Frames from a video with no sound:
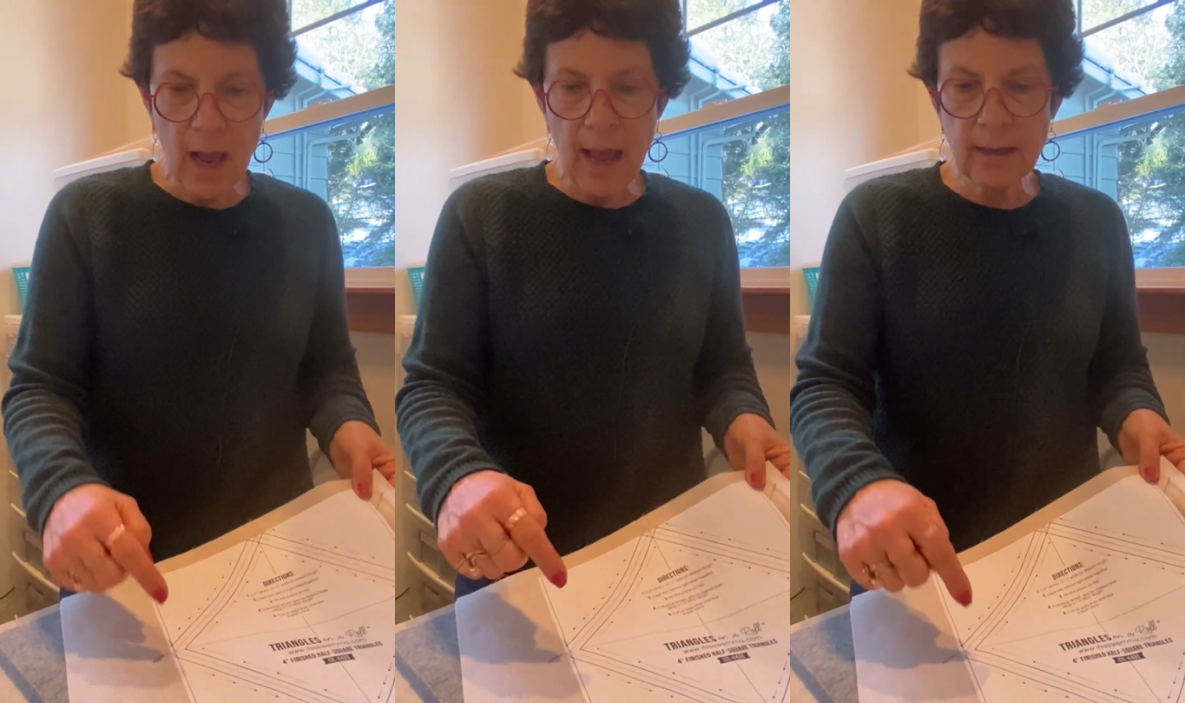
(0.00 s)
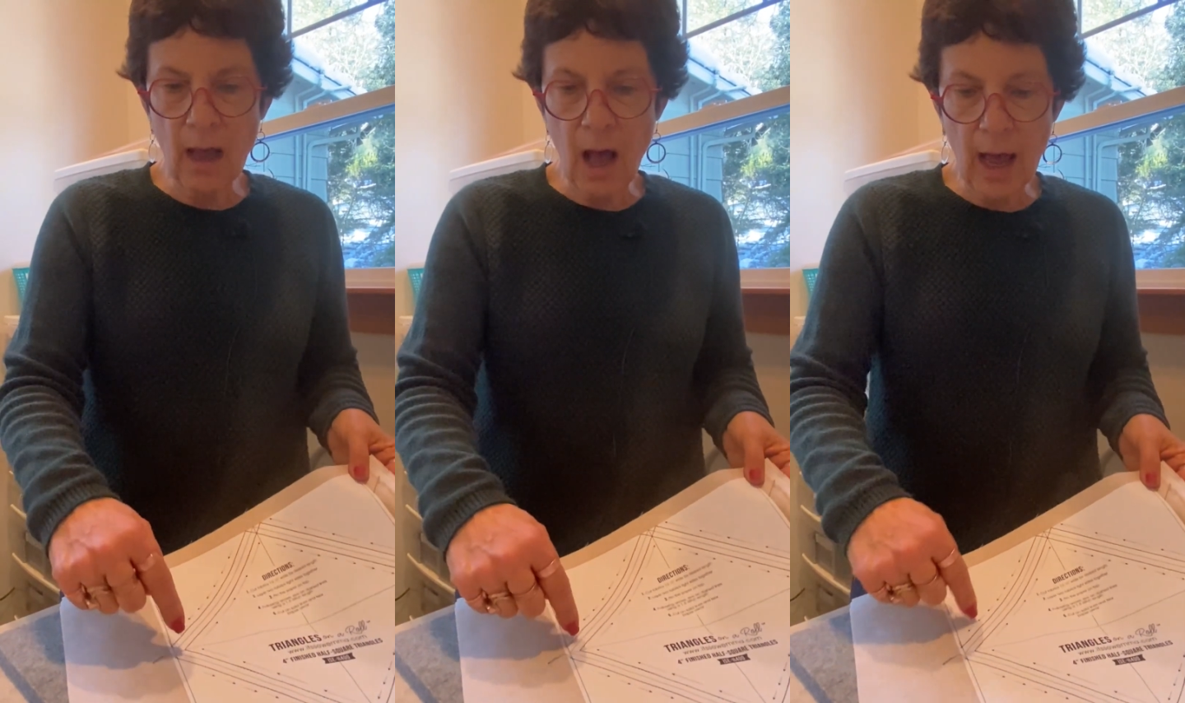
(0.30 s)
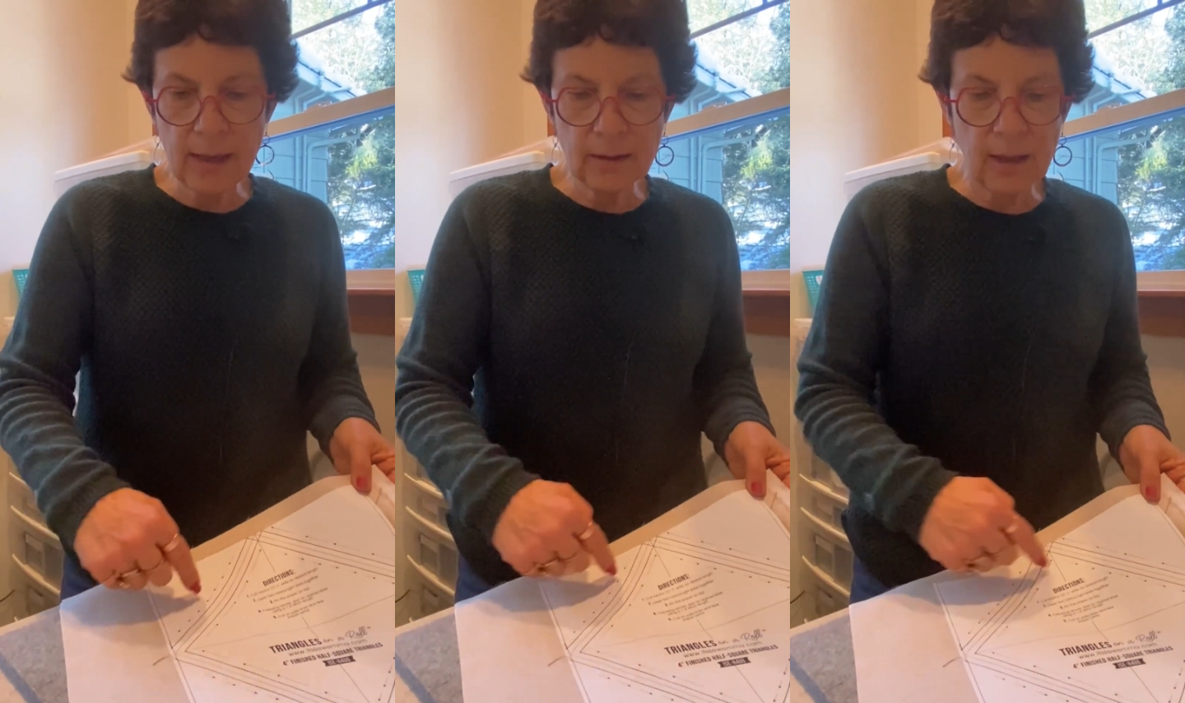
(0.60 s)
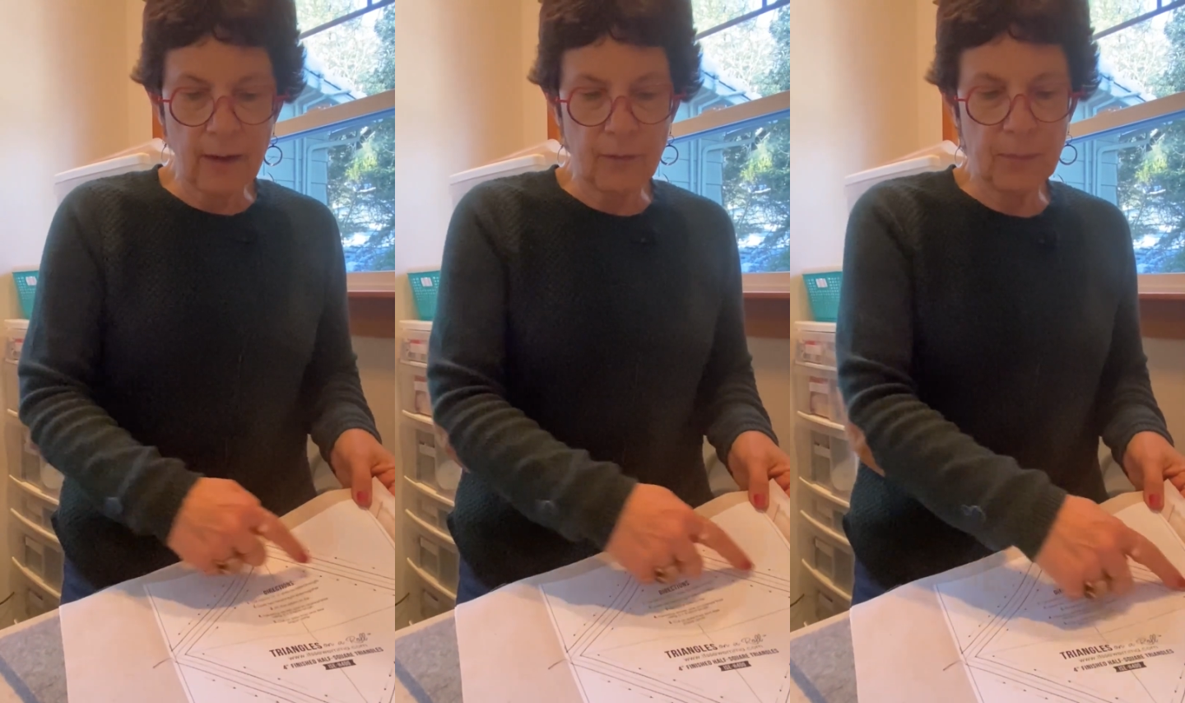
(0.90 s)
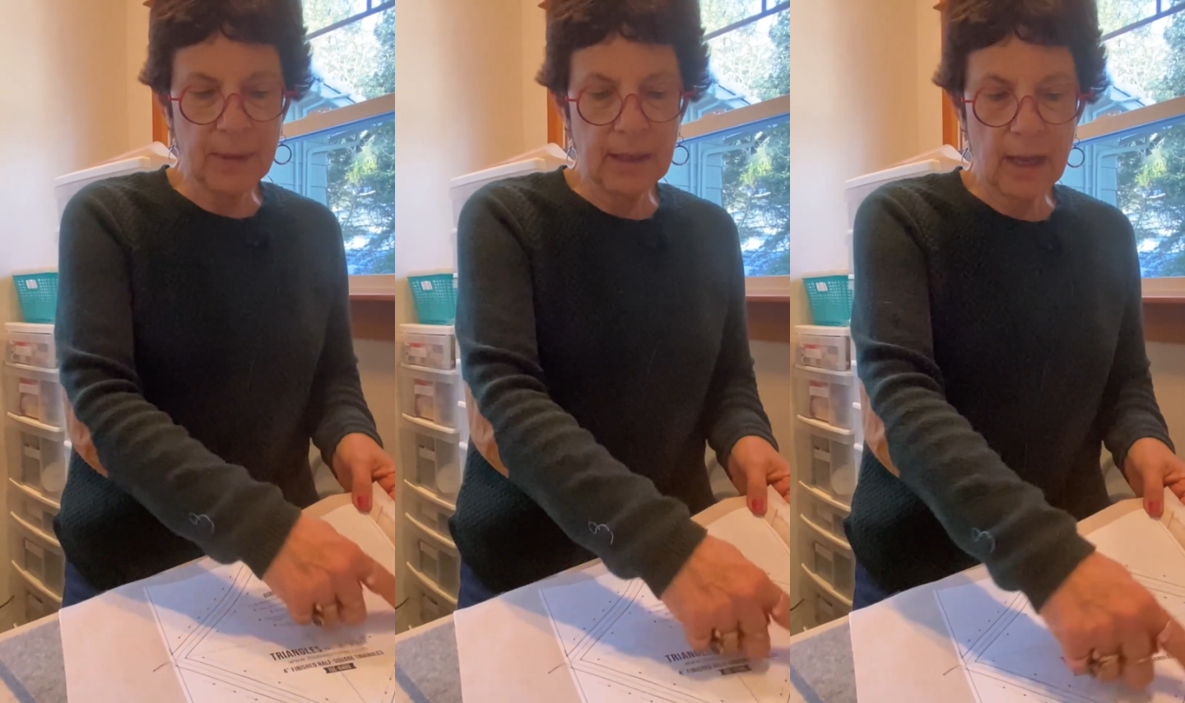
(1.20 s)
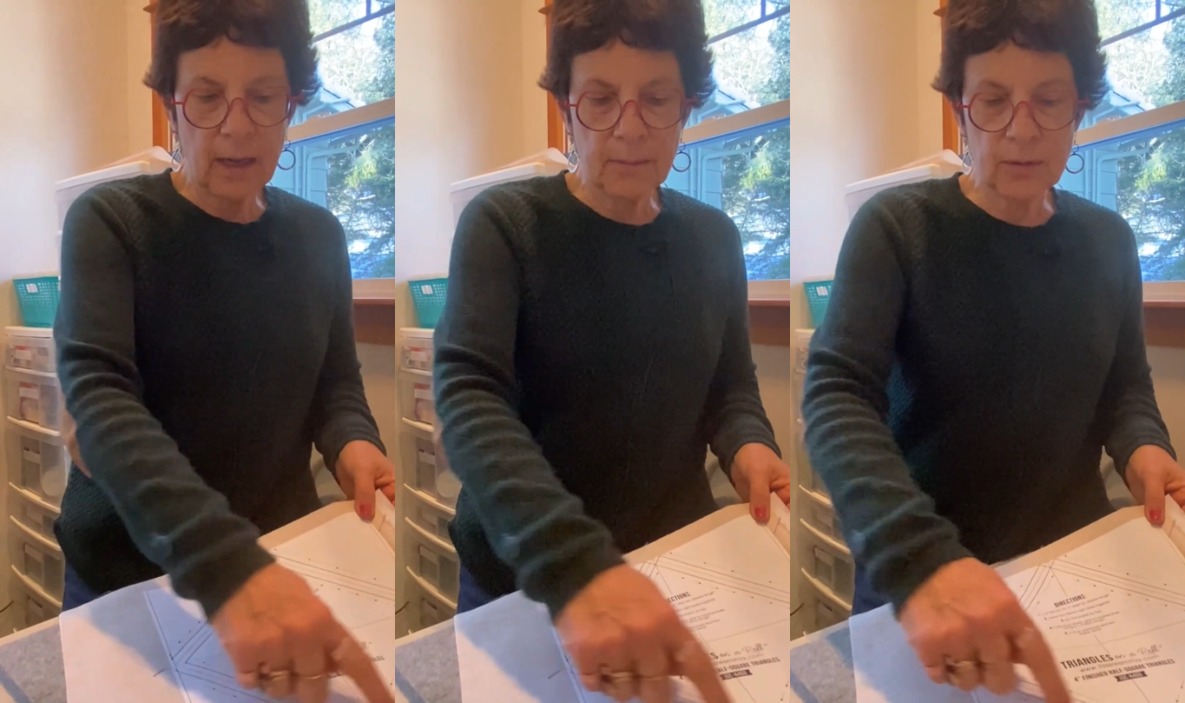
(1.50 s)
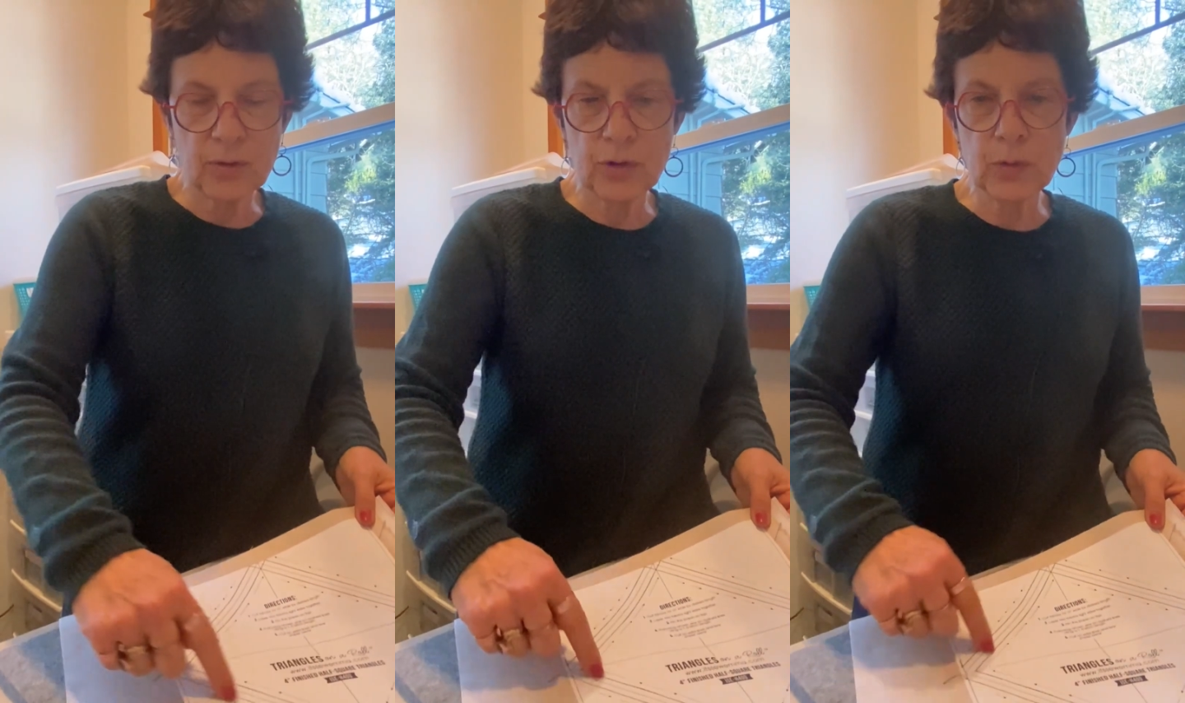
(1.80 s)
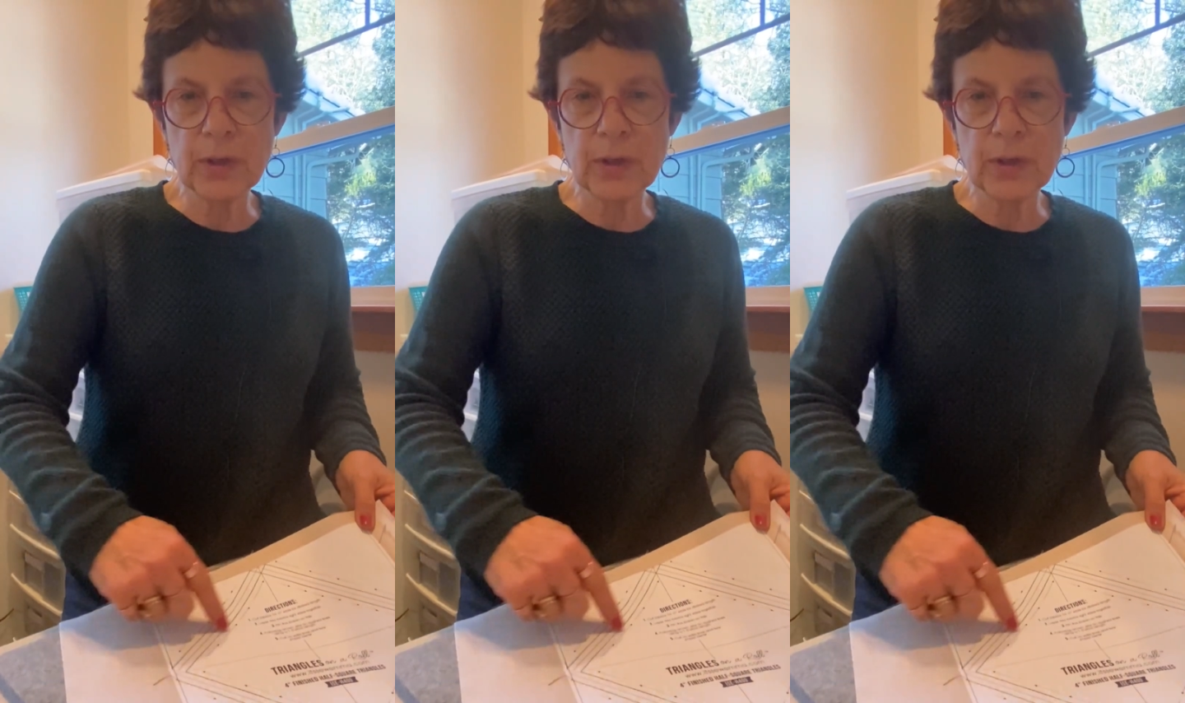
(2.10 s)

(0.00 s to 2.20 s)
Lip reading: And I love being able to do